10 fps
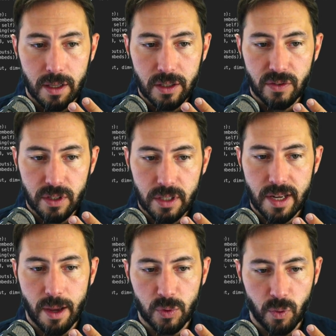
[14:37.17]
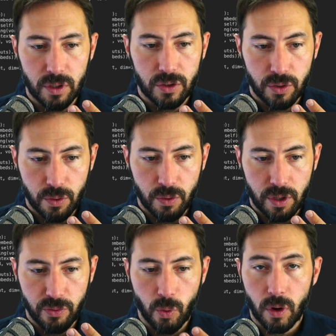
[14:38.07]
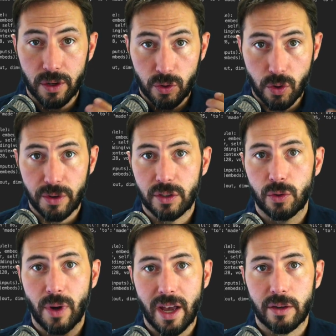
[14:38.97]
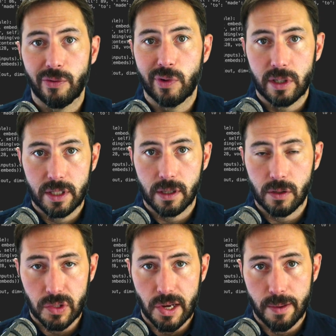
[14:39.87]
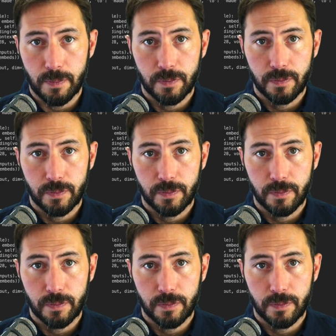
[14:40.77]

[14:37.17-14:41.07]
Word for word: Each of these steps, one, two, three, four, you're going to do every single time.